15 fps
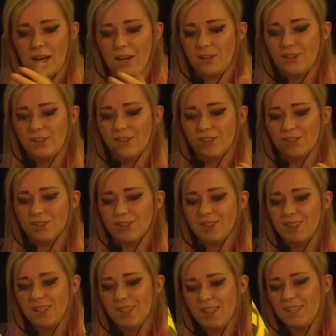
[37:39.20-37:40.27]
don't know,
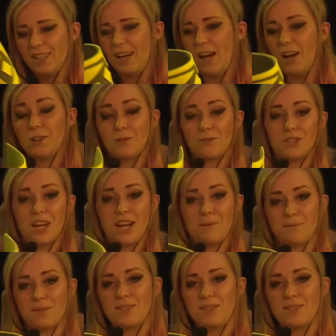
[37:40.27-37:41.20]
a lot of shapes.